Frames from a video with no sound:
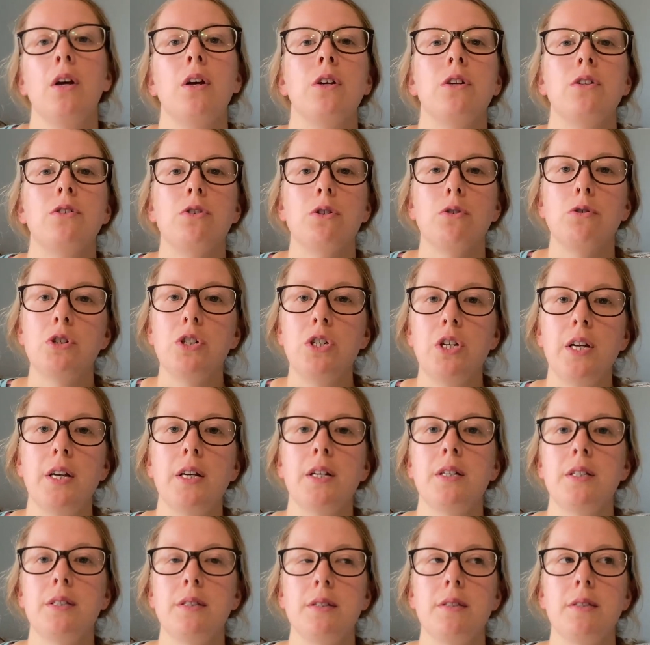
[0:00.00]
So
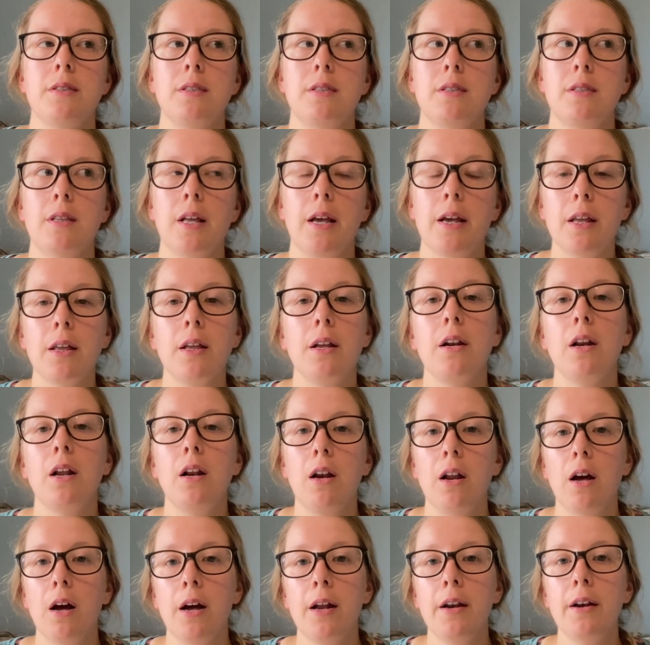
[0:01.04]
she is then going to
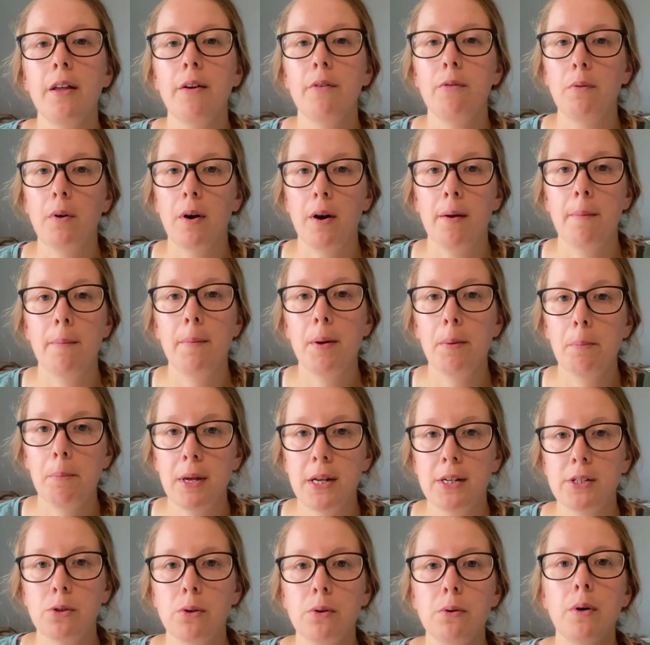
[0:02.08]
learn, if I'm in
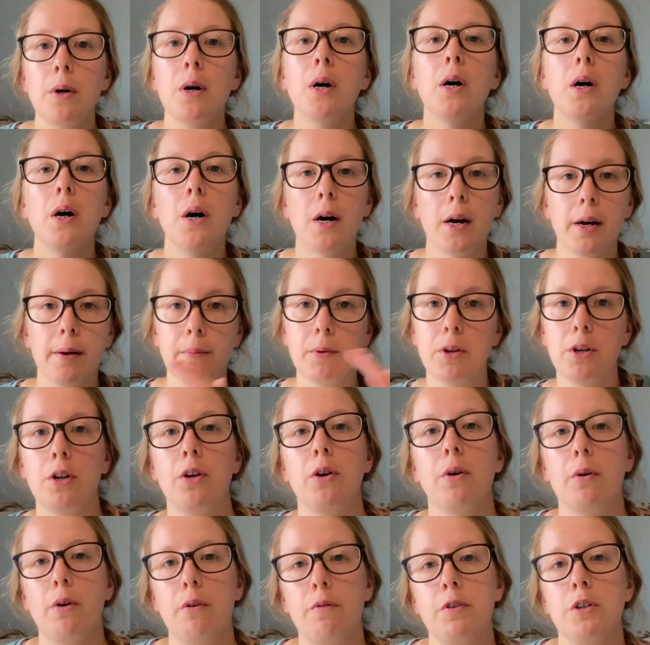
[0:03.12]
middle, I'm going to
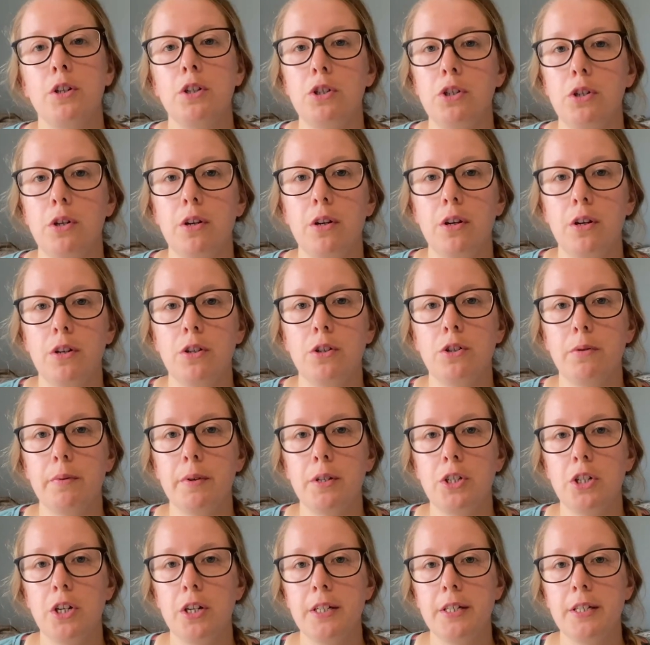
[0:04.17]
go off and do
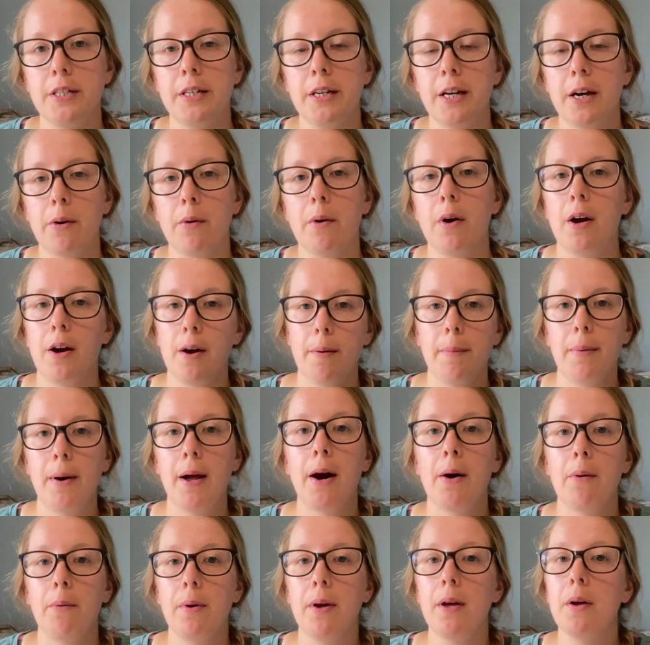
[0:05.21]
agility now. I am
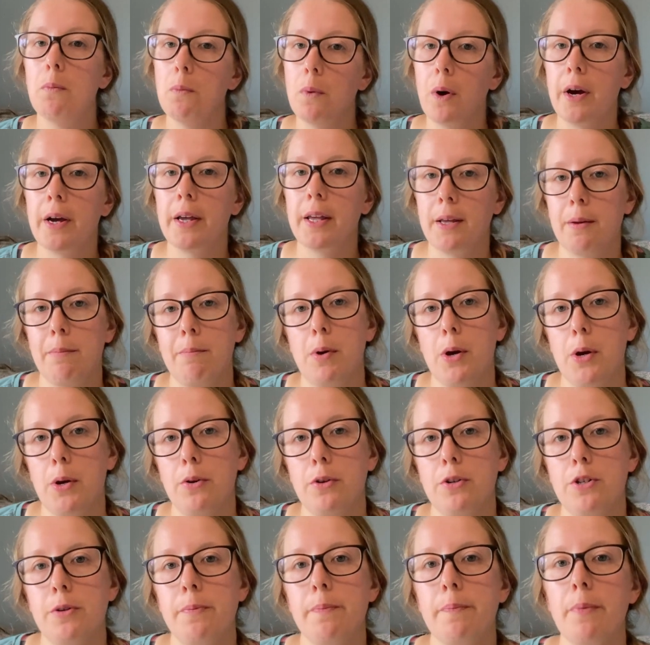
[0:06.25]
now in working
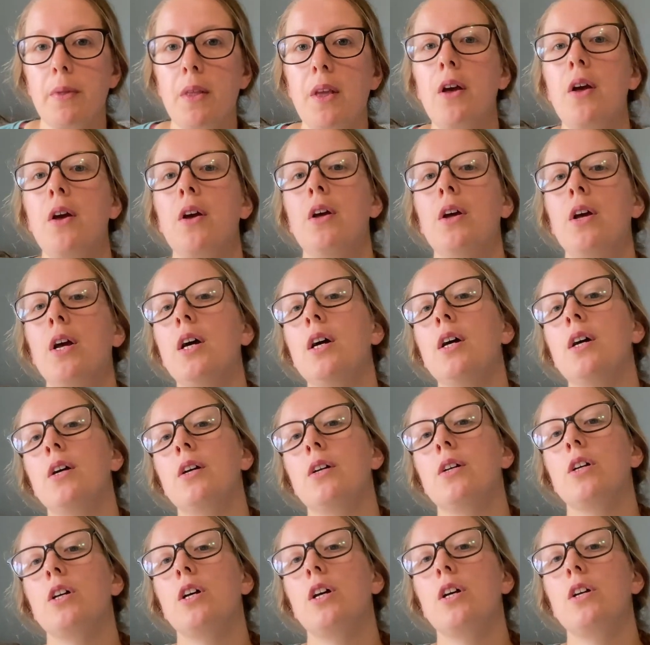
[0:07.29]
mode.
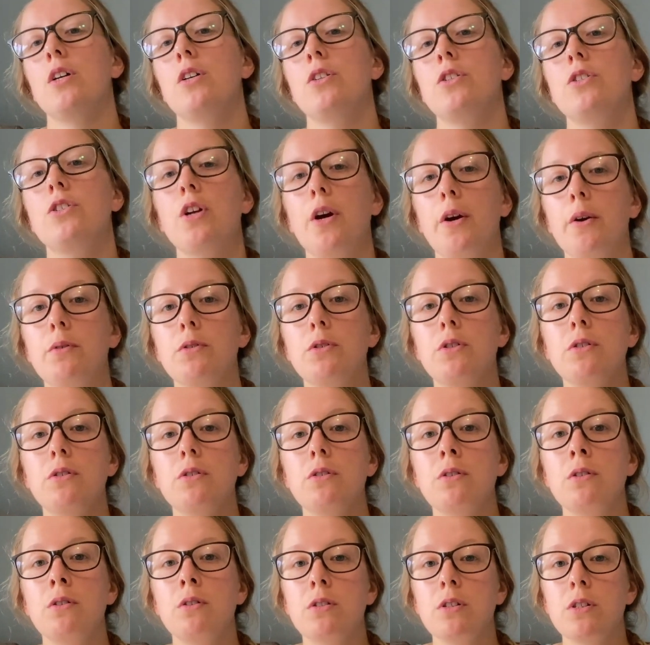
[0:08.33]
So
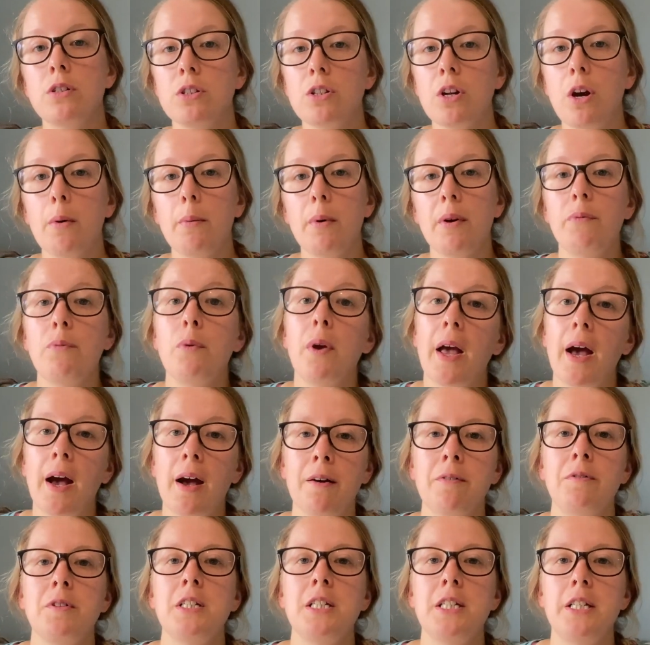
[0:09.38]
to start with, we
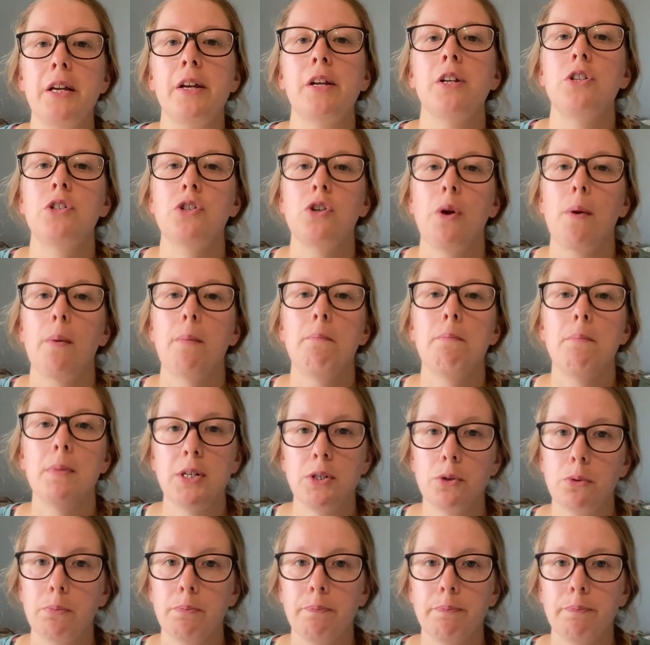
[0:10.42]
have to teach middle.